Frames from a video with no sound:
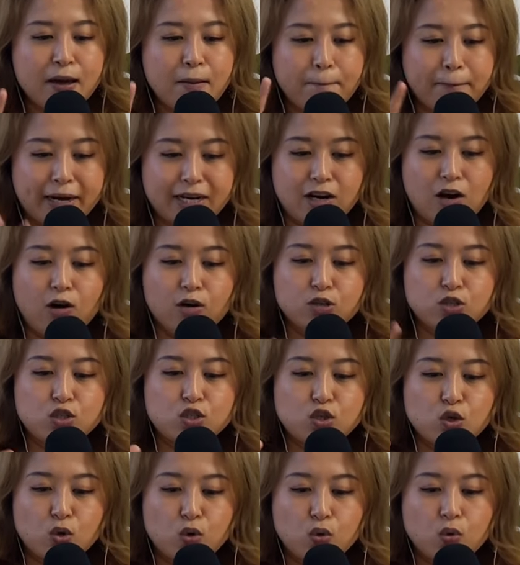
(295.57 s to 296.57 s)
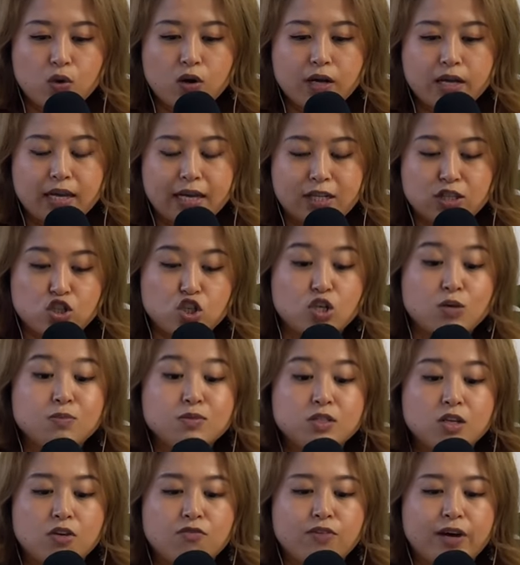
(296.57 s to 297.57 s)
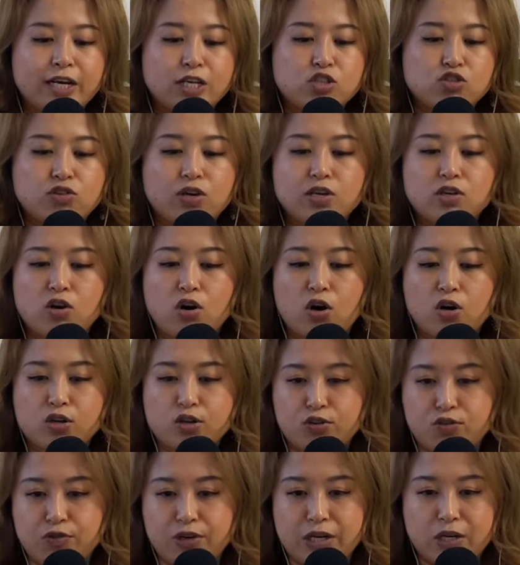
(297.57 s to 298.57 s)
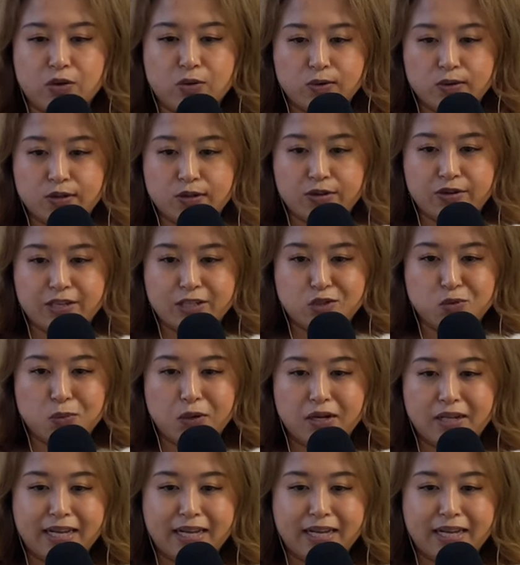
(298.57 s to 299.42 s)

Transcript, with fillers: but also in terms of extra co-curricular as well.